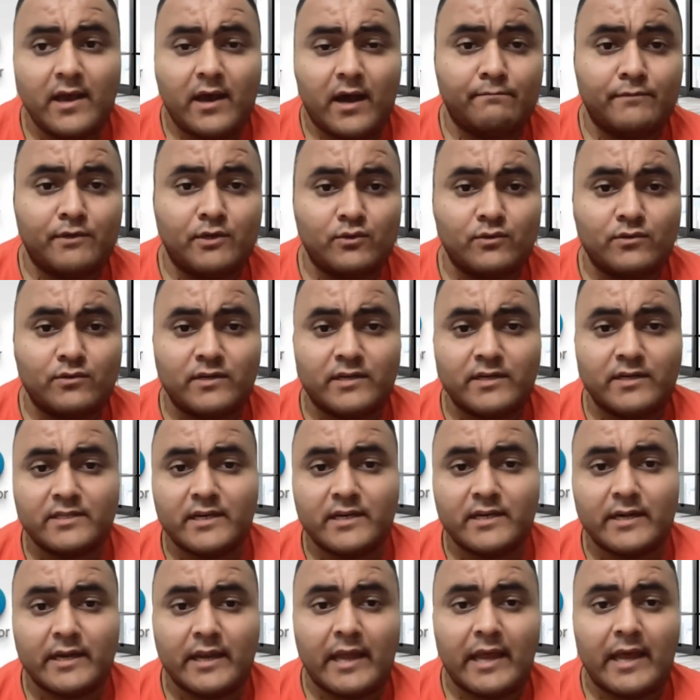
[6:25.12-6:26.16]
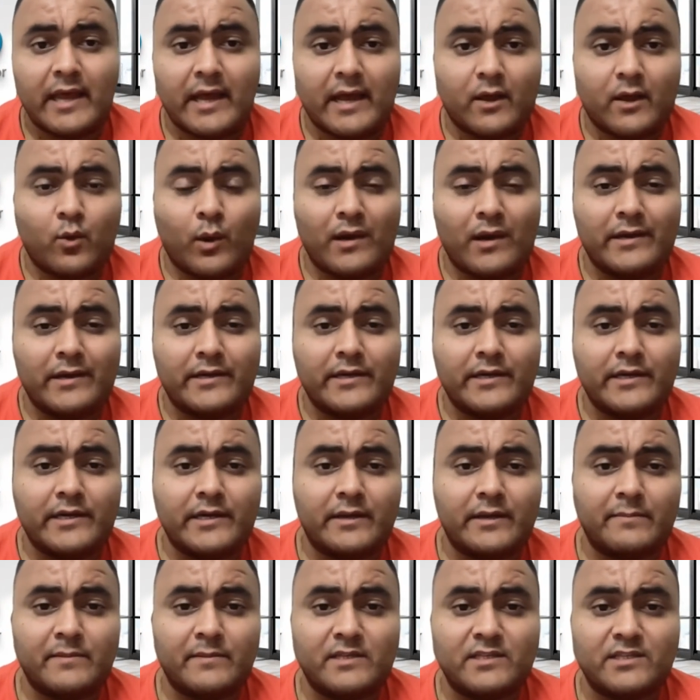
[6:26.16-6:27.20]
users and quality
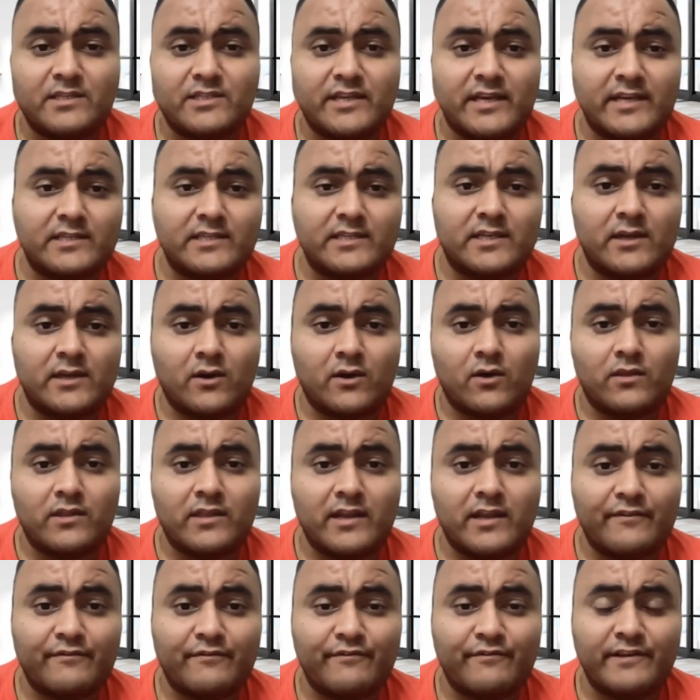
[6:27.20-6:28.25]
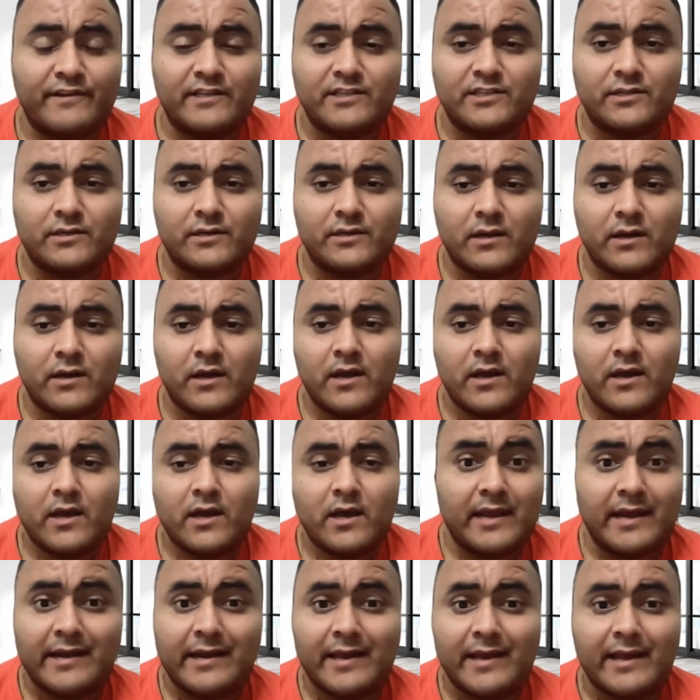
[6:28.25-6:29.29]
team is testing on that feature
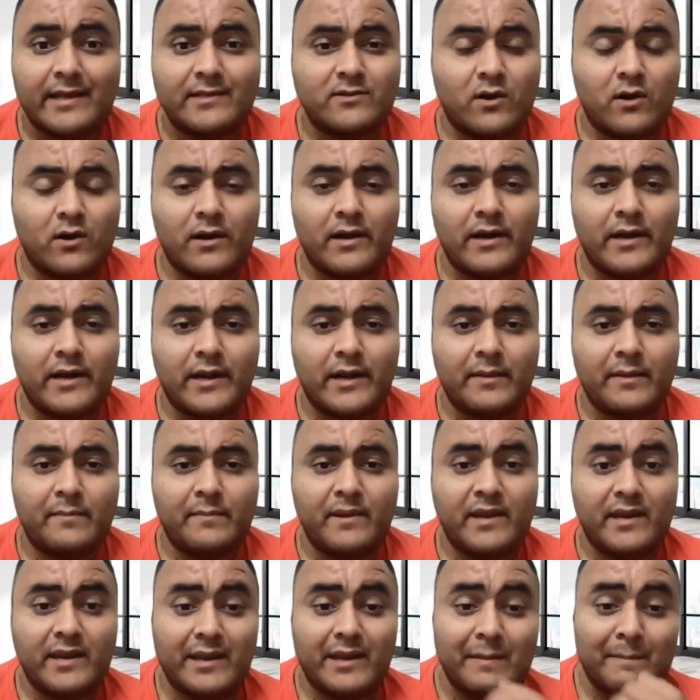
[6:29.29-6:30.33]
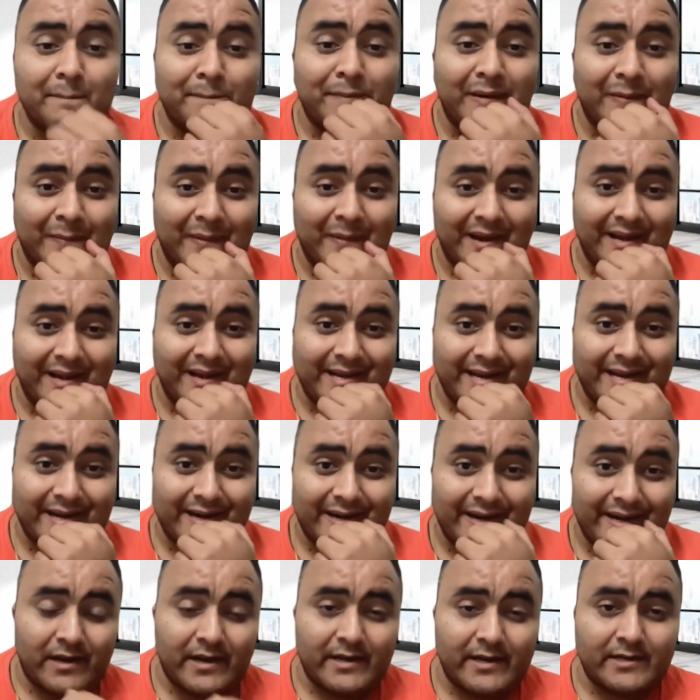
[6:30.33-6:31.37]
that has already been implemented
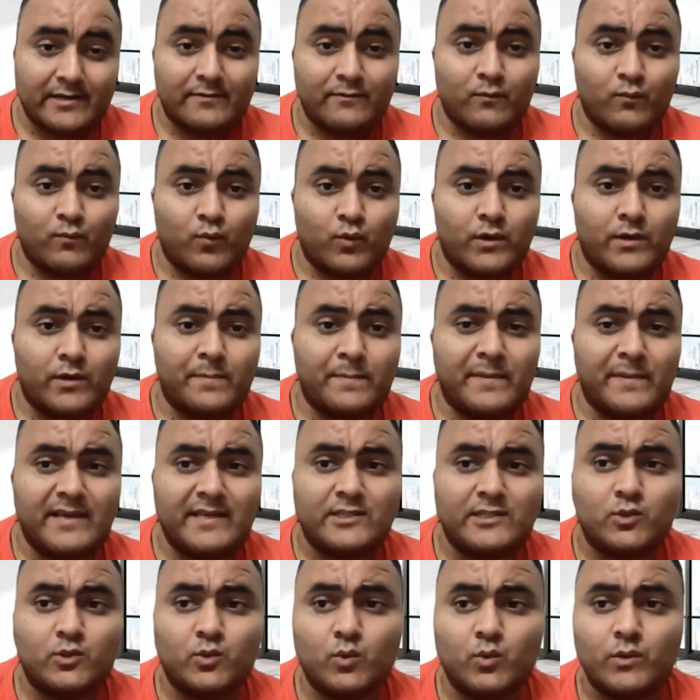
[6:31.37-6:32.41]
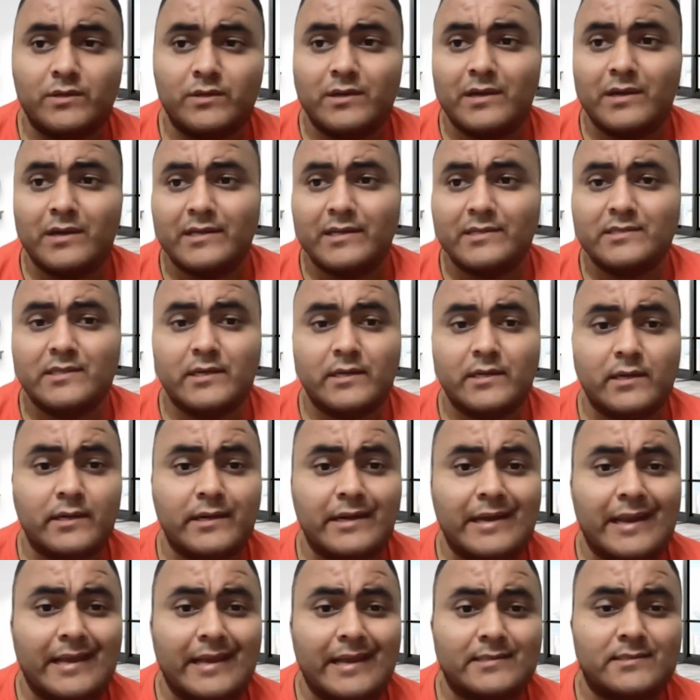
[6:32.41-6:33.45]
and would be soon released in our
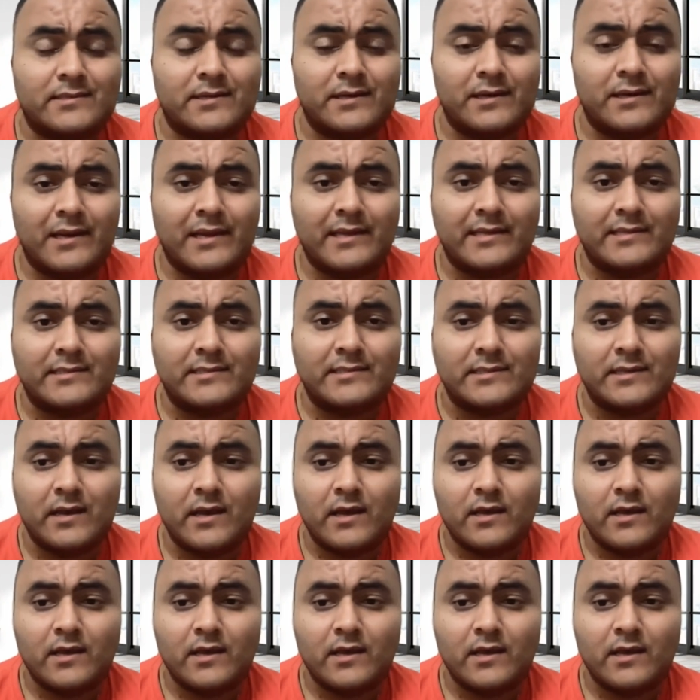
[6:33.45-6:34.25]
next release.